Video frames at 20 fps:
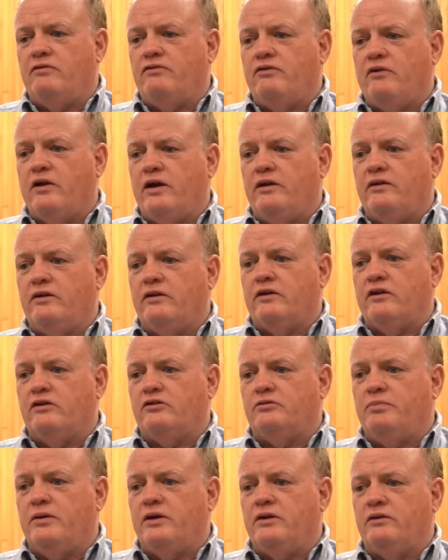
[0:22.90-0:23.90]
afraid that
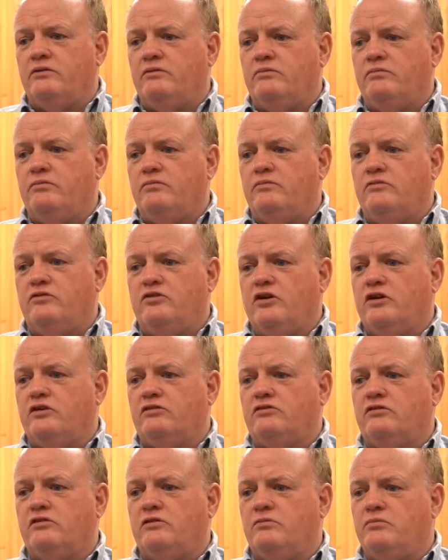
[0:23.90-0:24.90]
there's been
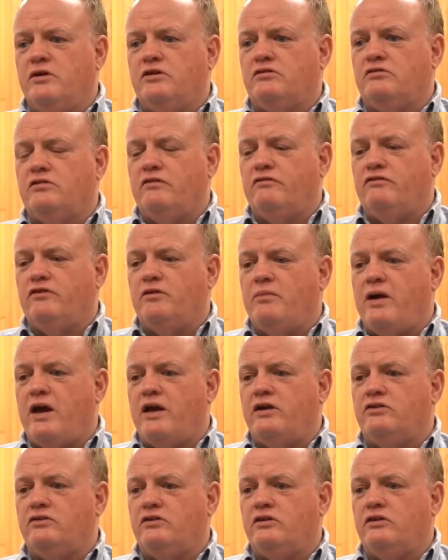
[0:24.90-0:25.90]
dis and
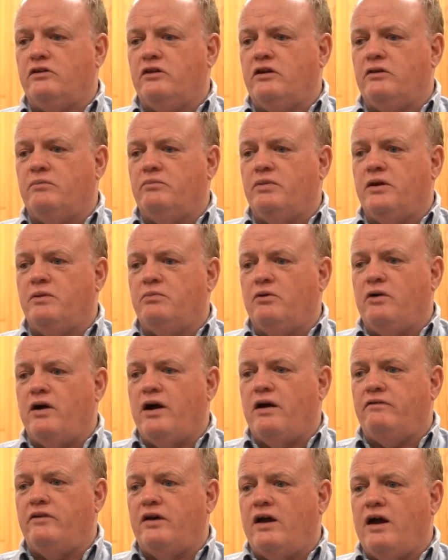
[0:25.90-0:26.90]
misinformation, and people
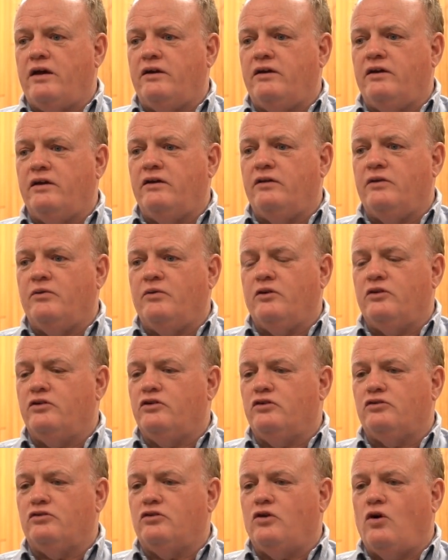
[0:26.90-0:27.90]
have the idea that we're
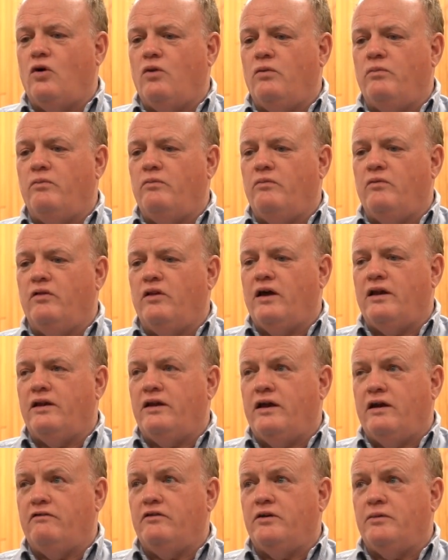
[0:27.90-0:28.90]
just
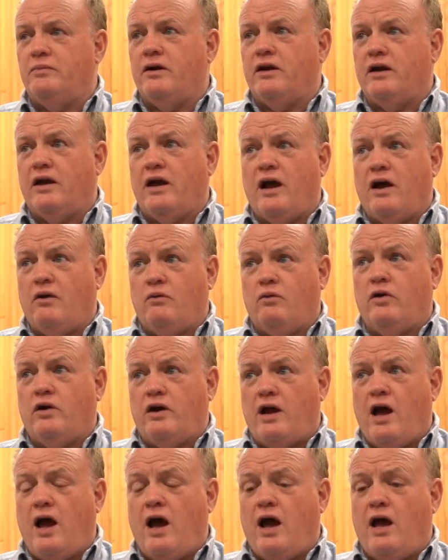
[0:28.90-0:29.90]
letting everybody out. We're
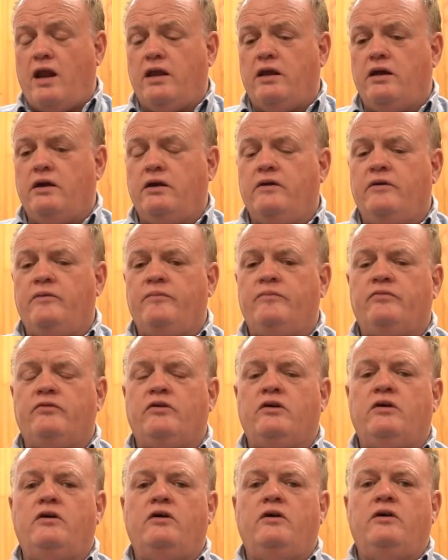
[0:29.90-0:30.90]
not.
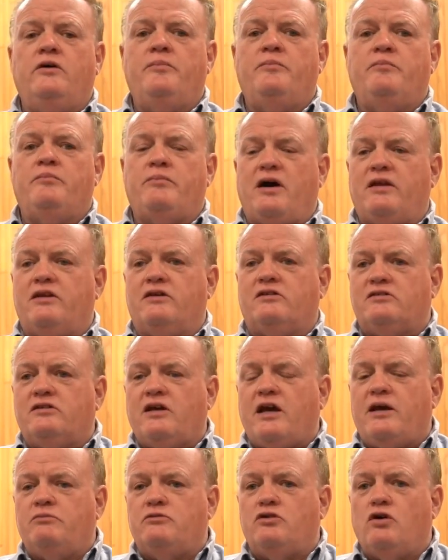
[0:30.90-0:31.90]
By the
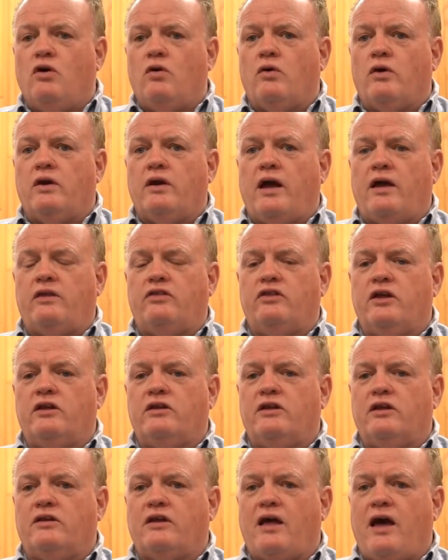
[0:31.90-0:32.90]
same token, I think
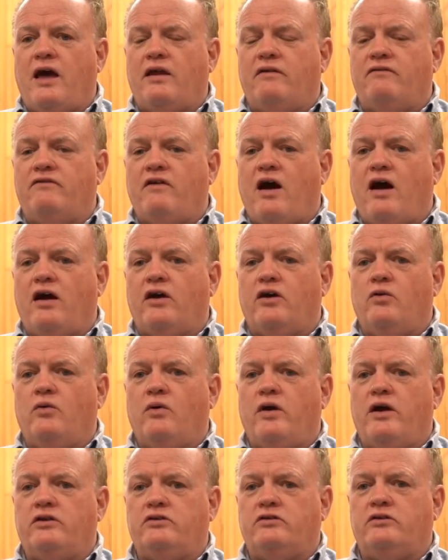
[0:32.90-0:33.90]
that that
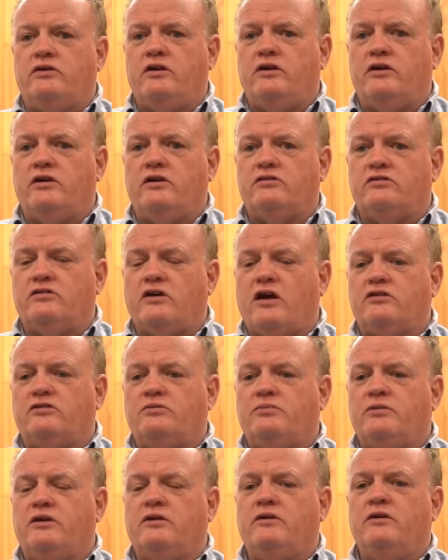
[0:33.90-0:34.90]
evaluation and
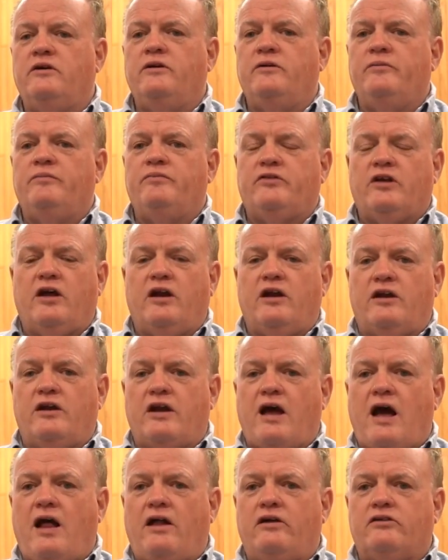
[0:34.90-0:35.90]
assessment and
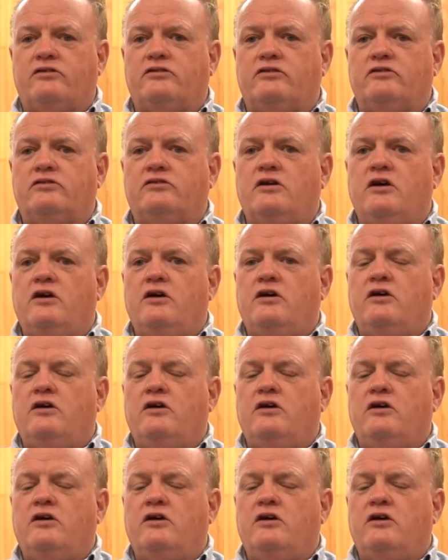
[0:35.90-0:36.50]
analysis,